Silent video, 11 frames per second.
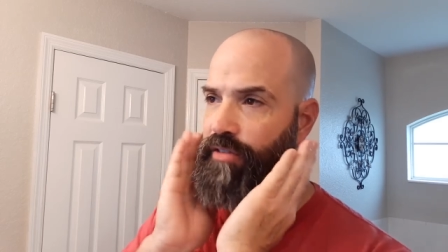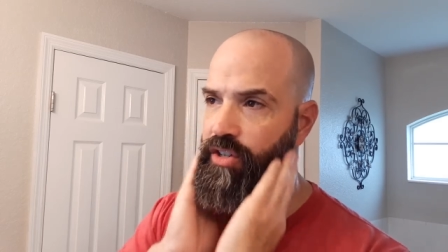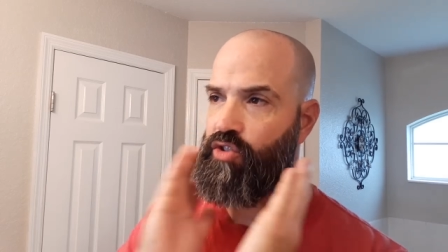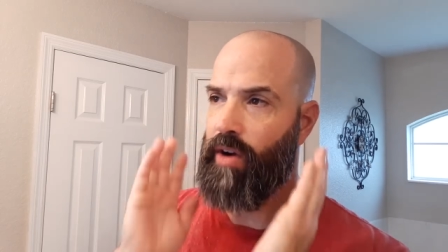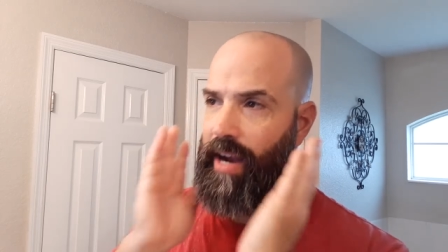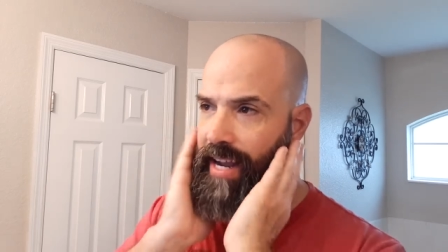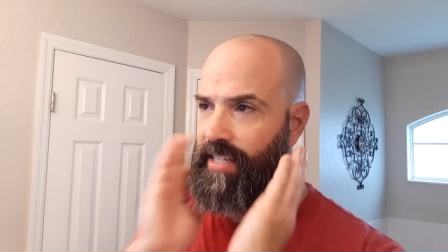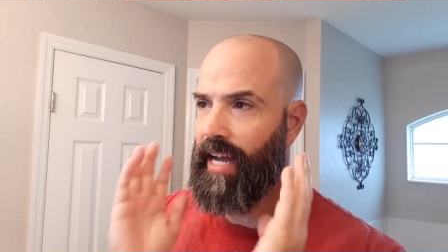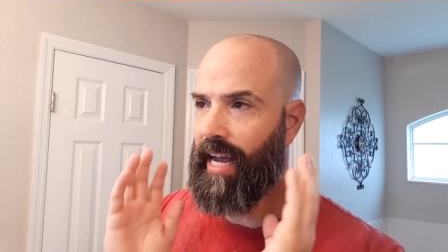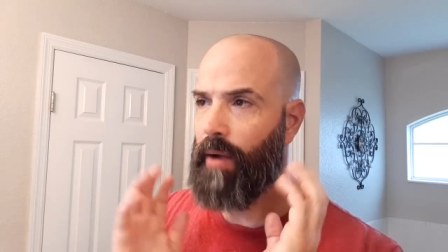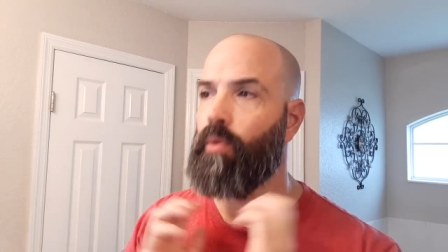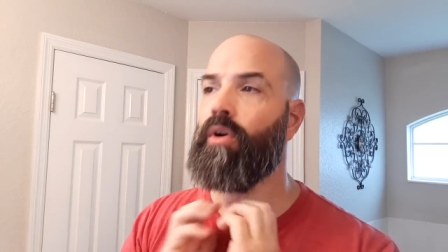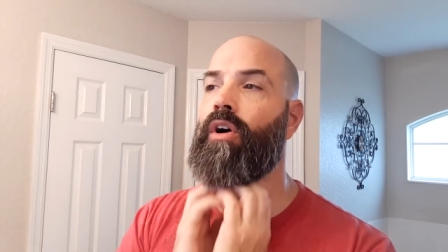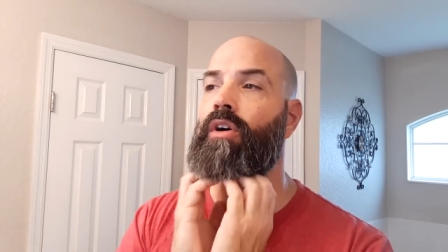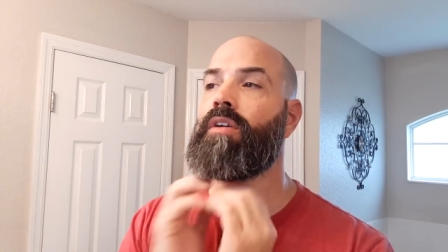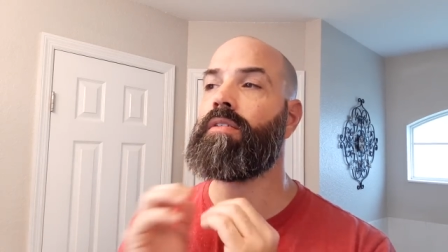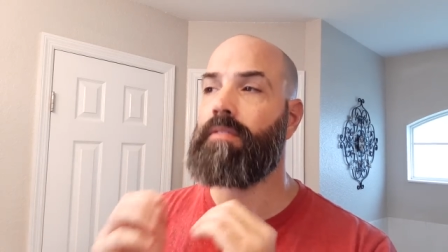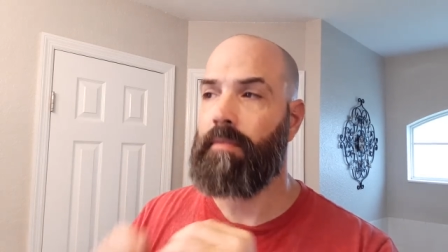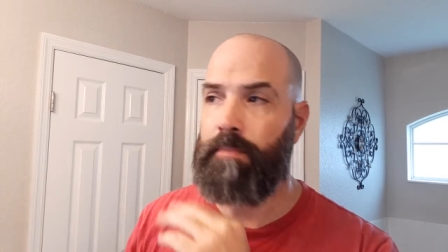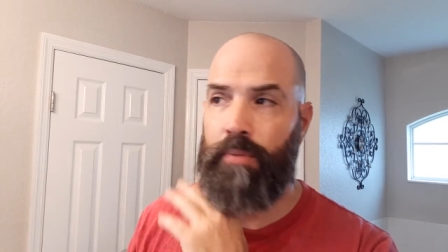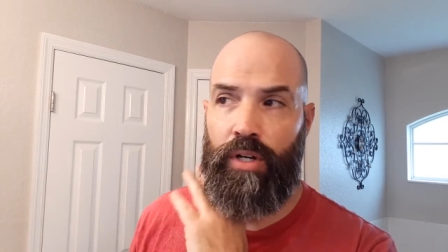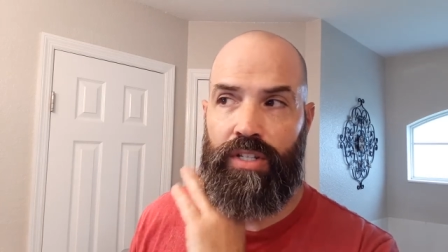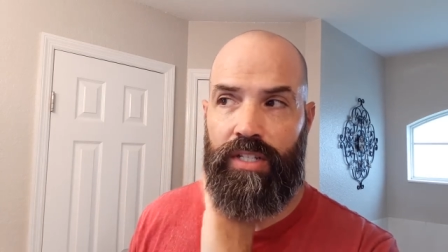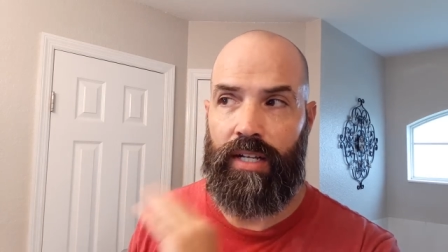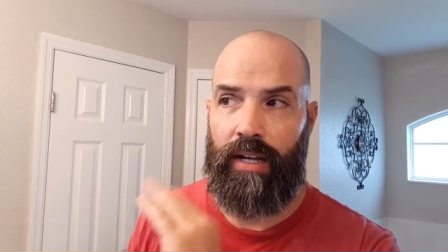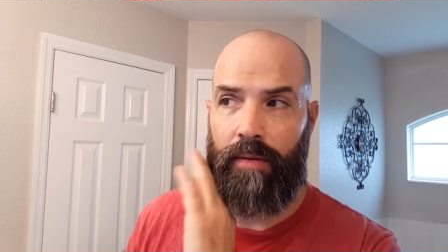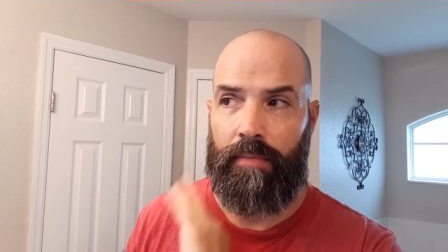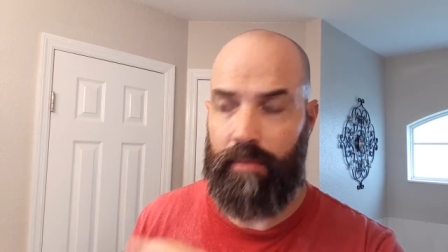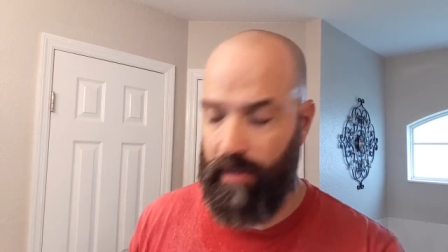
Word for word: this dries, I will put uh,